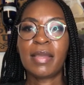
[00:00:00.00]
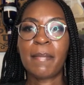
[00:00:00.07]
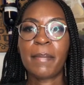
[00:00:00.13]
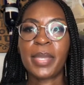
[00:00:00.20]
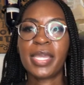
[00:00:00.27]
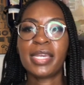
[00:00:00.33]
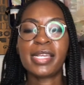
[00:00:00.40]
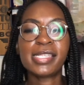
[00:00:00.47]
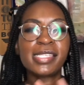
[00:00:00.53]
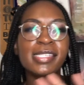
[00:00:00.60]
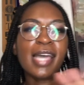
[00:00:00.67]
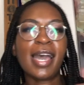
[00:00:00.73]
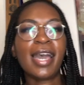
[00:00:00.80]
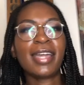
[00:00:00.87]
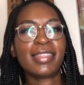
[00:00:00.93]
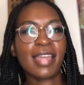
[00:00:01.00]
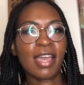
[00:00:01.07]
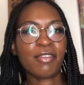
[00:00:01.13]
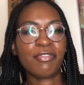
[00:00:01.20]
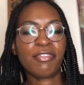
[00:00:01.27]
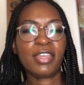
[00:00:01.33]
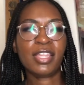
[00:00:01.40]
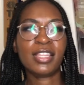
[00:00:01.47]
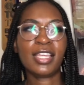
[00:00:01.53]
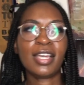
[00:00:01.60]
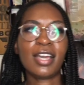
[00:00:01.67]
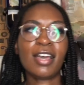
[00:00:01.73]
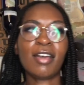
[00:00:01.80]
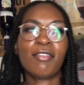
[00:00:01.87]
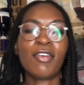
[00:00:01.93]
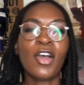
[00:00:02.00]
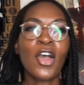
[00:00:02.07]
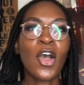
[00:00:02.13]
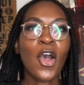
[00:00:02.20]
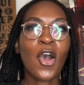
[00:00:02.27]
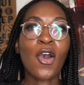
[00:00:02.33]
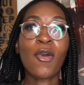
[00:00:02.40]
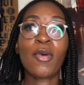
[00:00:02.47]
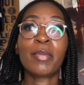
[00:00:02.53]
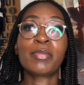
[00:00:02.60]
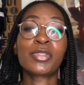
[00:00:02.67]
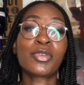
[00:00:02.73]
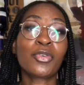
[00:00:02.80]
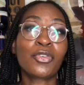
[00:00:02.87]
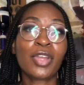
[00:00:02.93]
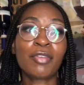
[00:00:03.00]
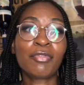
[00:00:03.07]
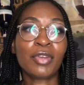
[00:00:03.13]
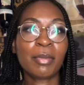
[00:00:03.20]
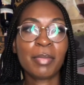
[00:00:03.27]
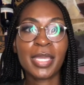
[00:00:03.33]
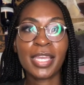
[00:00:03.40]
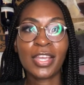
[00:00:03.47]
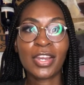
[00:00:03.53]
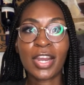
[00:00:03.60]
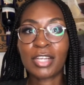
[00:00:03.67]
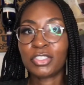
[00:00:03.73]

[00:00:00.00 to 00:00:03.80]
put aside that feeling of, oh, I'm so grateful to be here, I'll